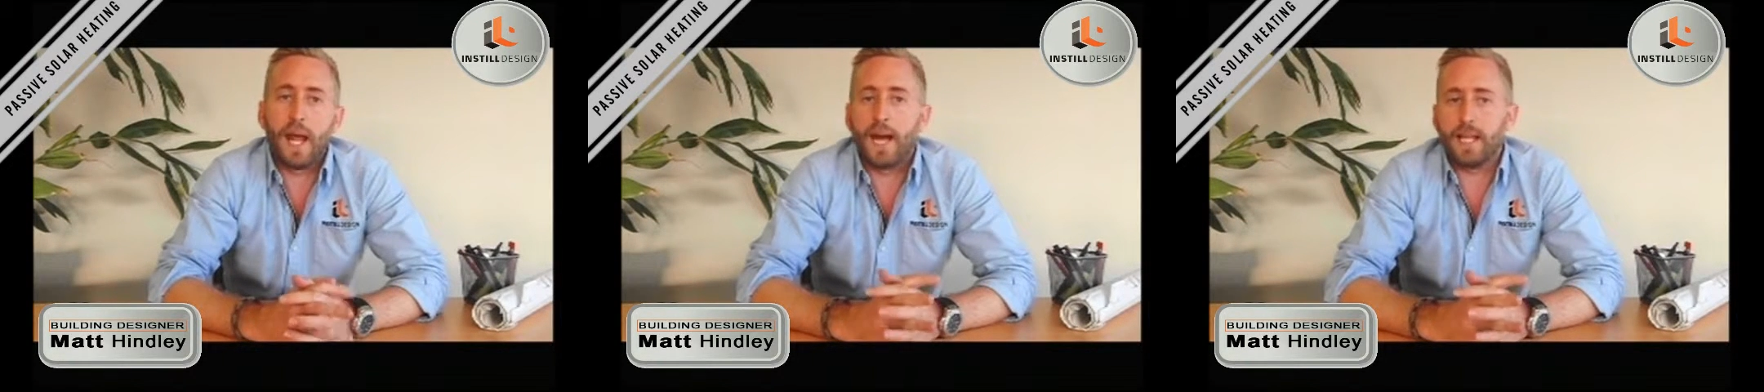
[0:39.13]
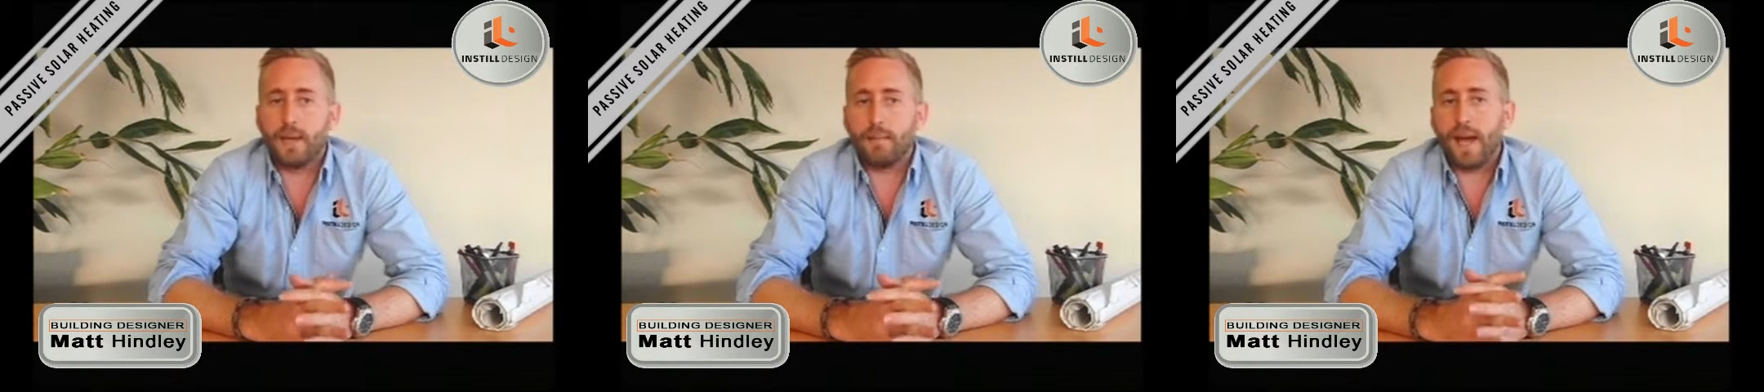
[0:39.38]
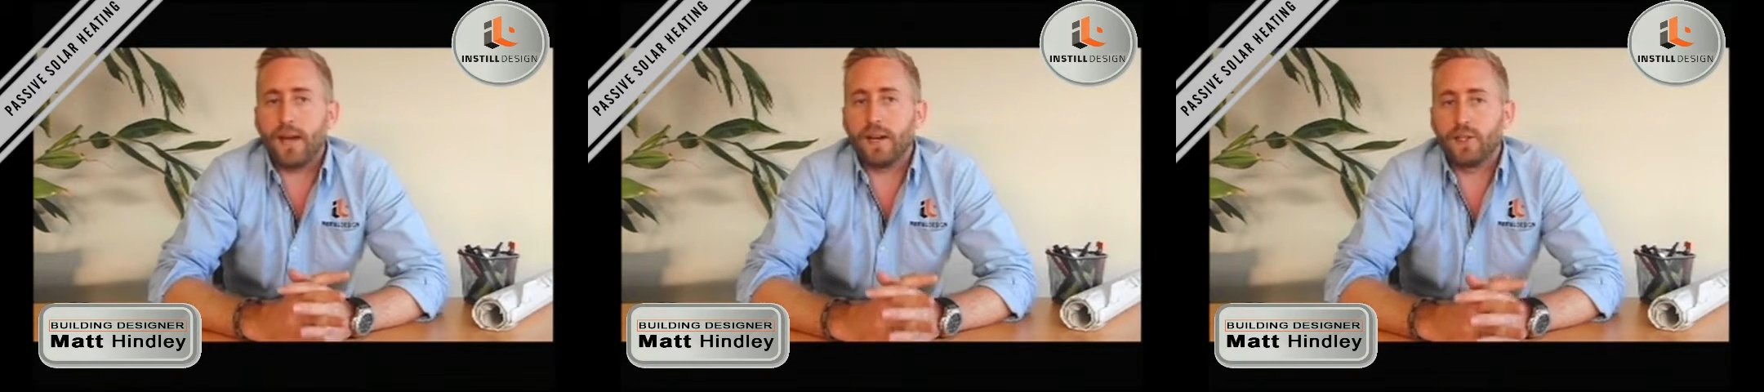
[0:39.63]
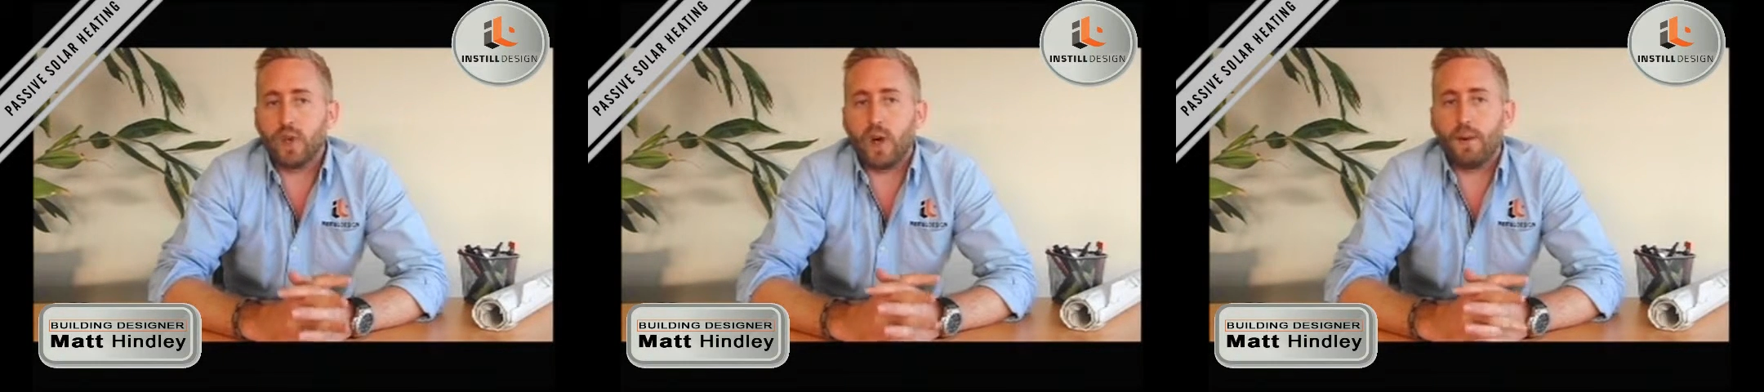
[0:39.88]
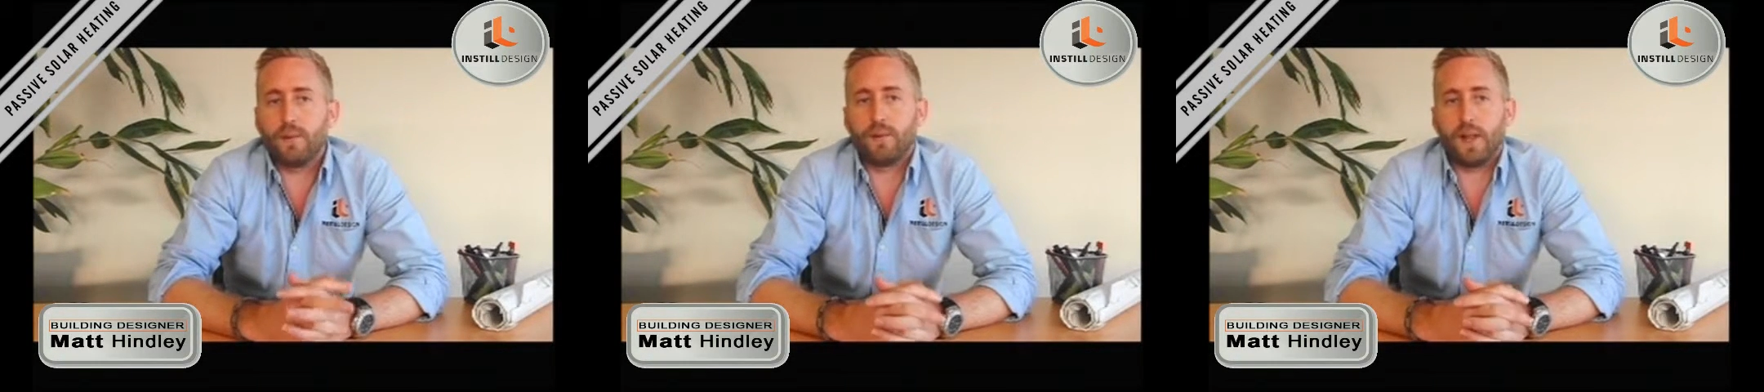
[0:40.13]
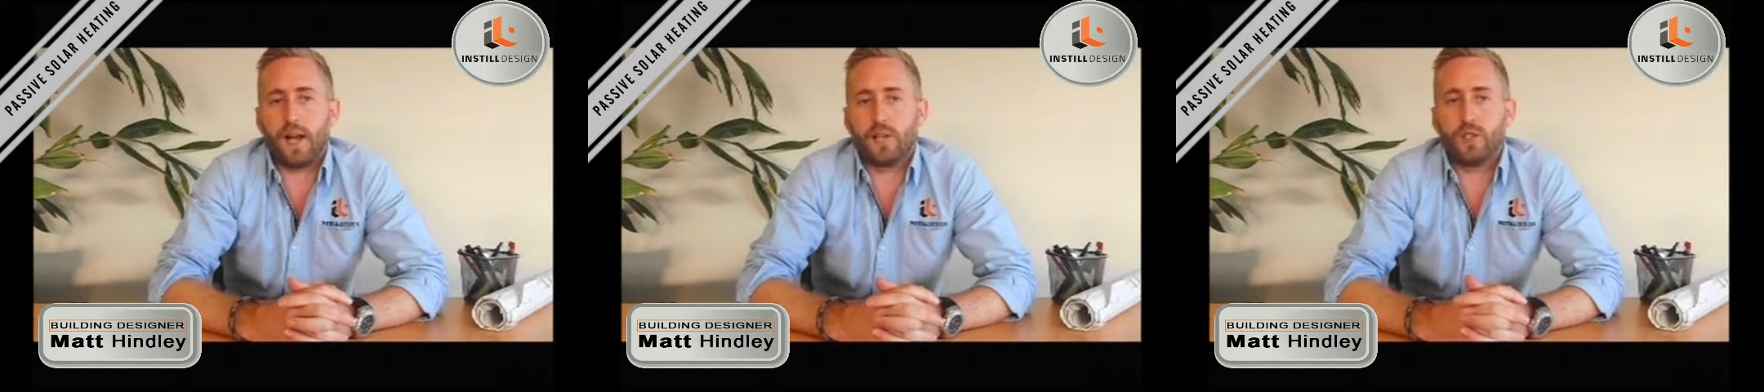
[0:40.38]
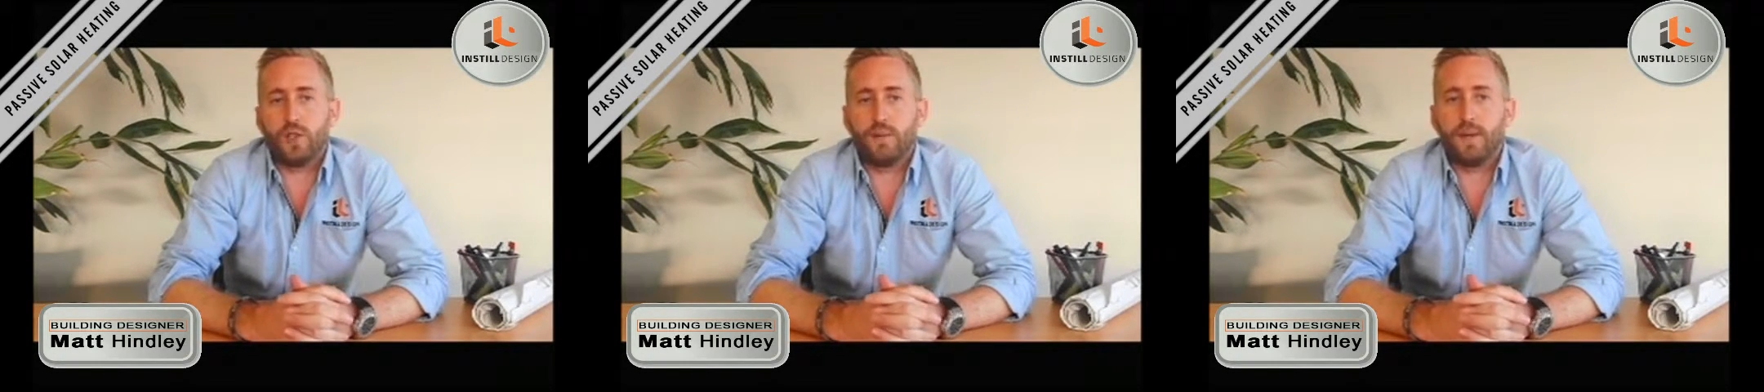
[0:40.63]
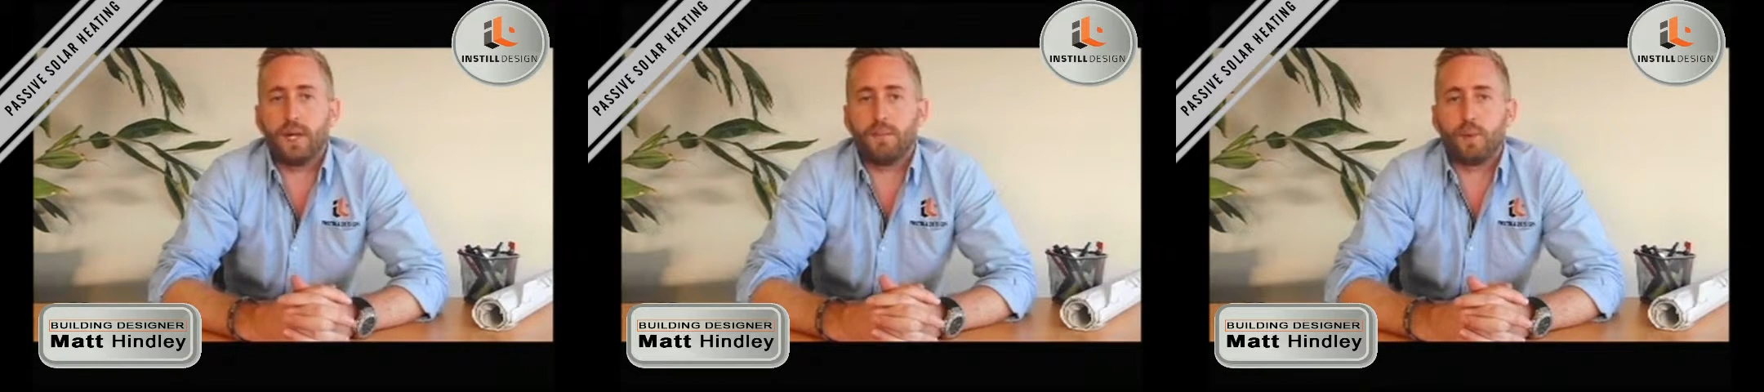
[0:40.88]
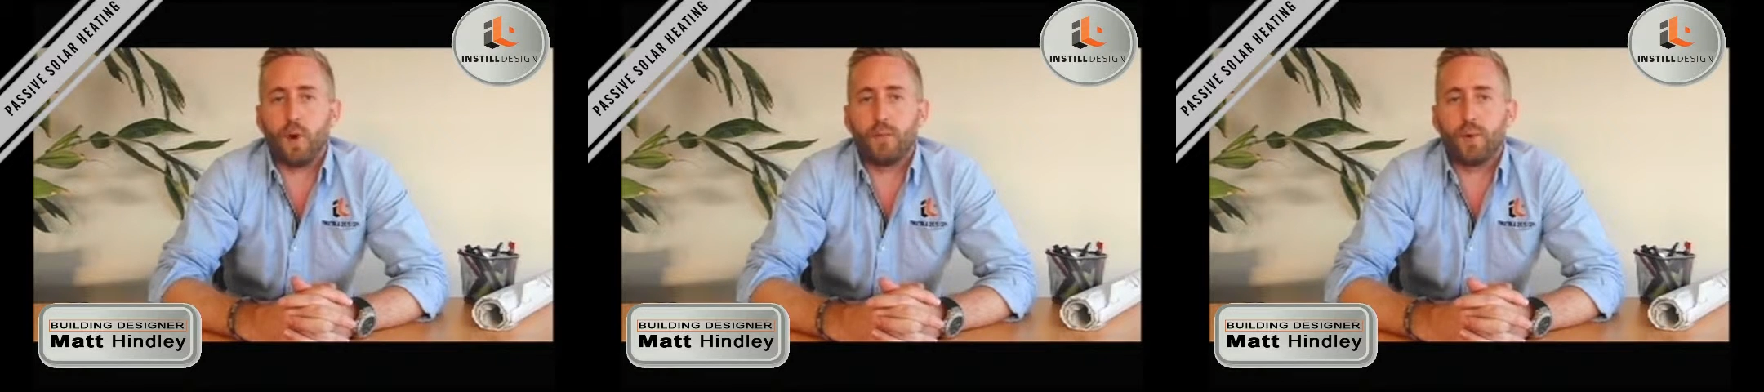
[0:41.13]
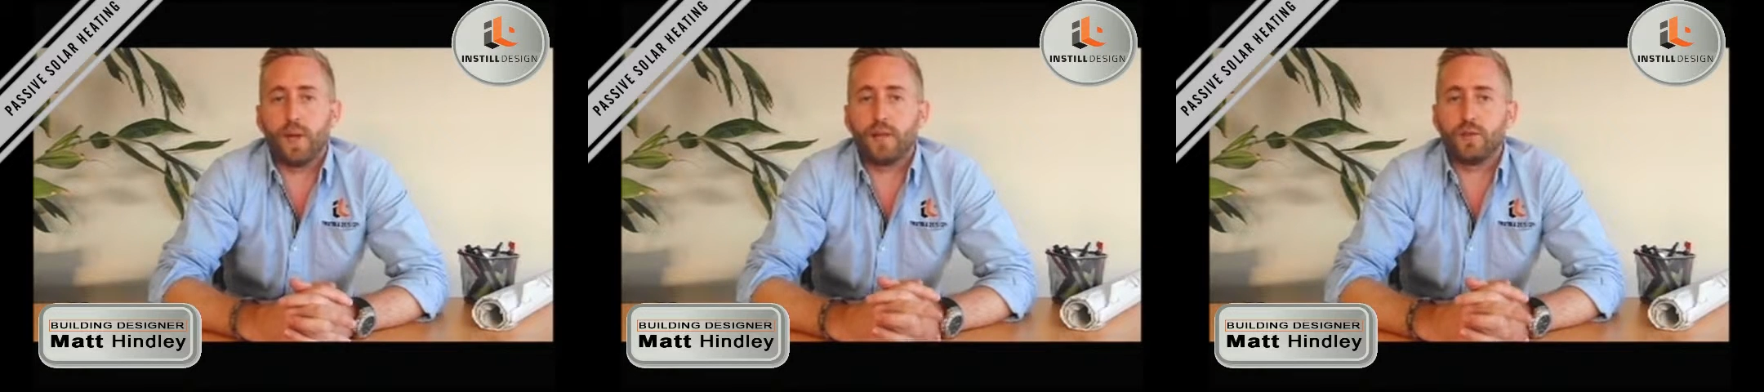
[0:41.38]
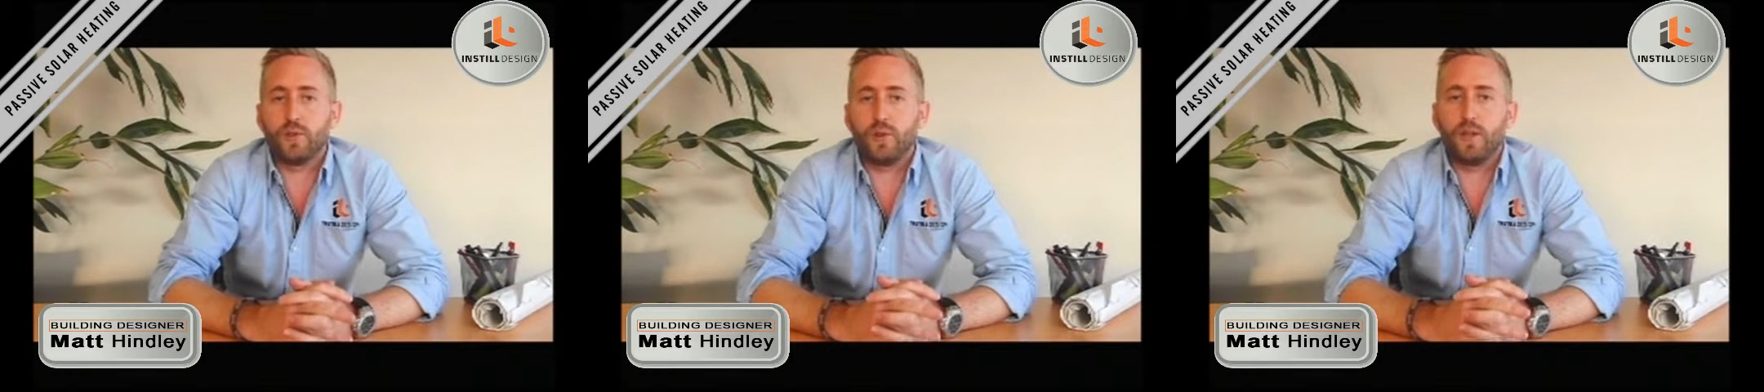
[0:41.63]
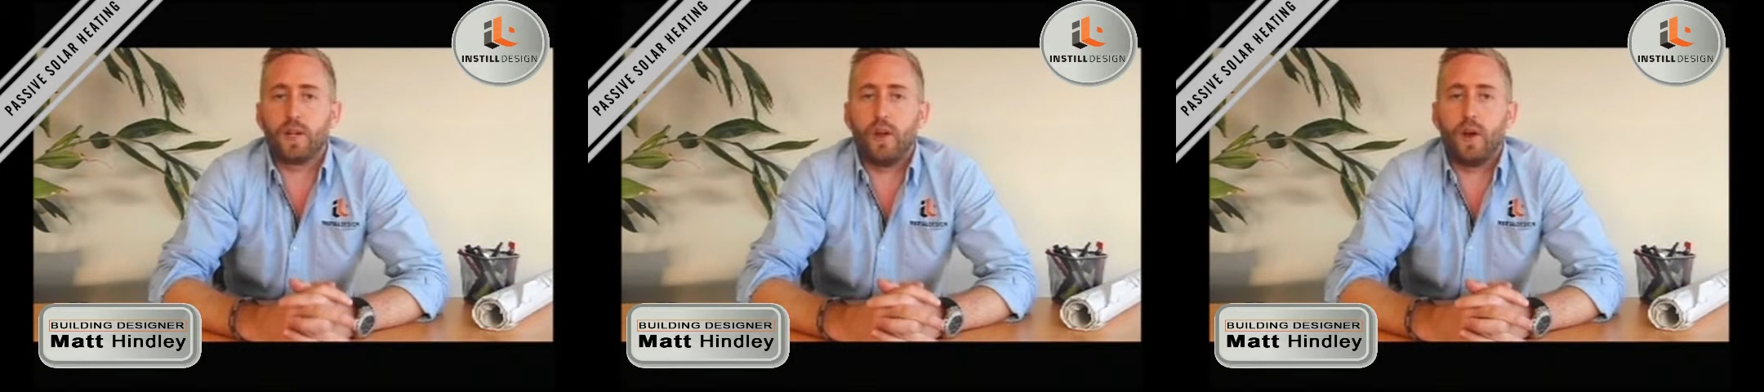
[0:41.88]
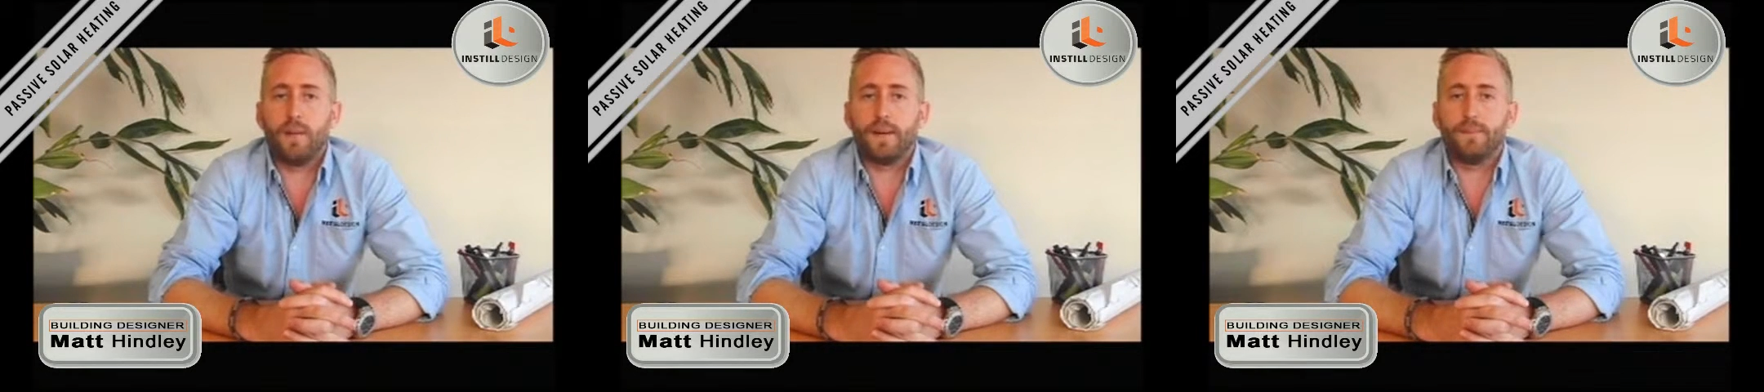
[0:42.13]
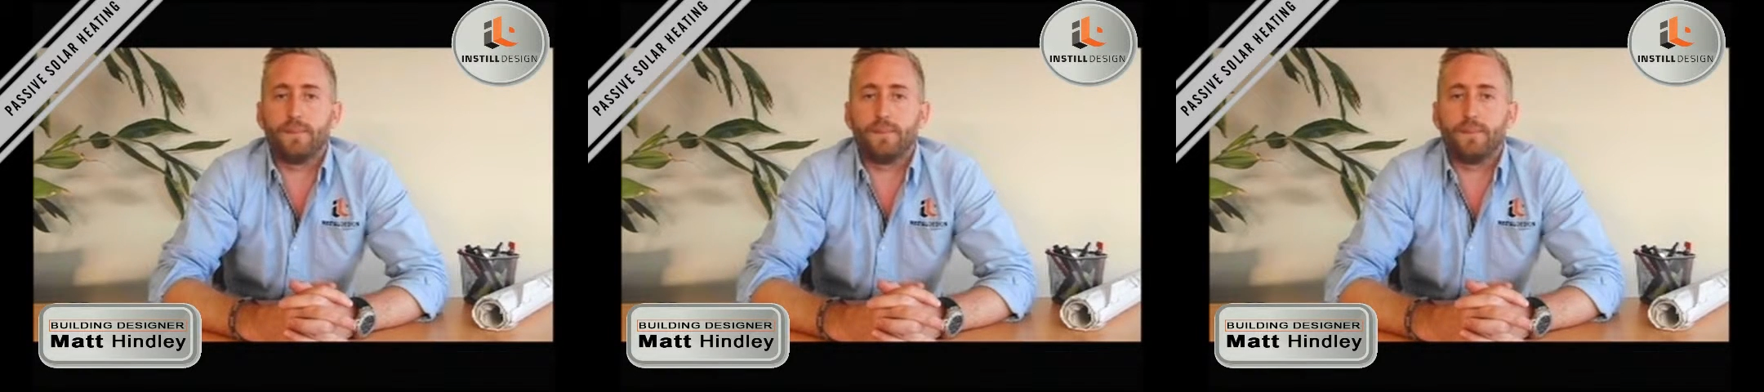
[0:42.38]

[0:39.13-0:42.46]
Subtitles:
and the amount and type of glass should be appropriate to the climate.